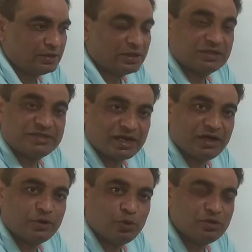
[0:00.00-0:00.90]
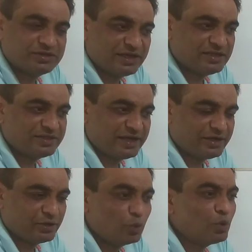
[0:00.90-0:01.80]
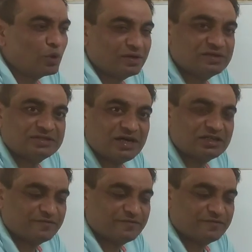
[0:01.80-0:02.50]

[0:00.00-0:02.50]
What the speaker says: The second rule says that root locus starts